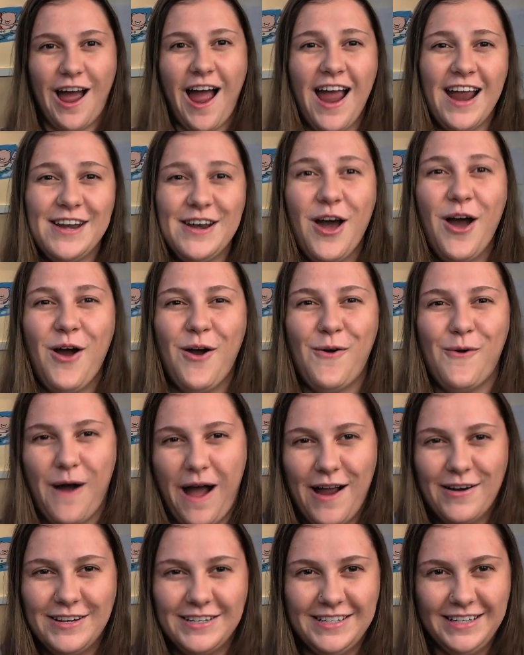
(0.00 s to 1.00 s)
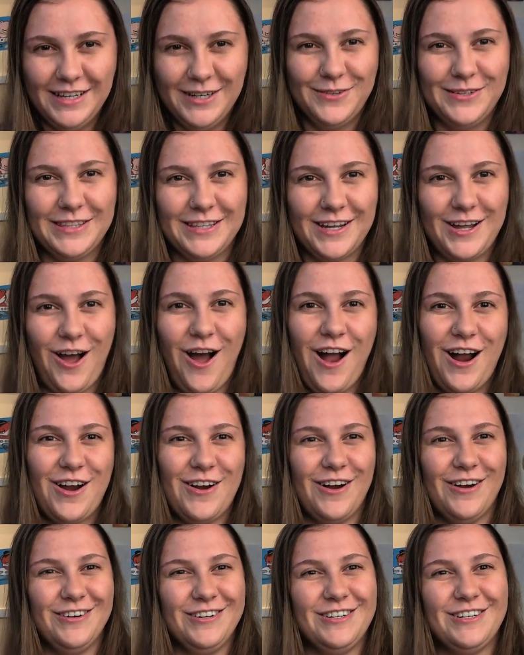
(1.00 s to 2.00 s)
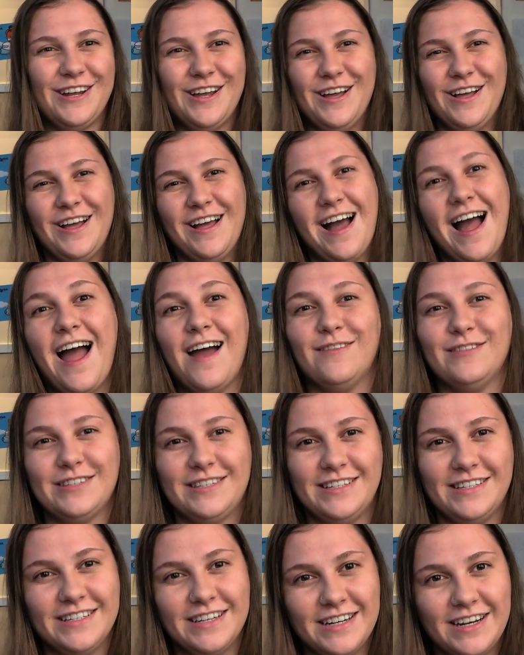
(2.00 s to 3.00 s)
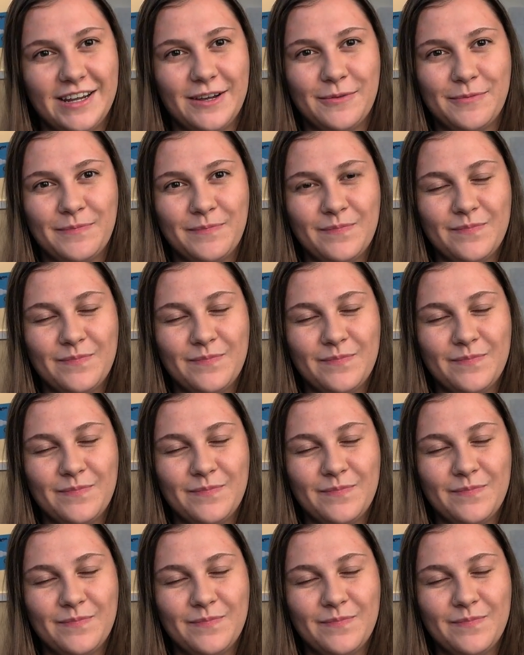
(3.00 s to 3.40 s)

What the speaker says: I know how to deal with the cockroach. I haven't seen any.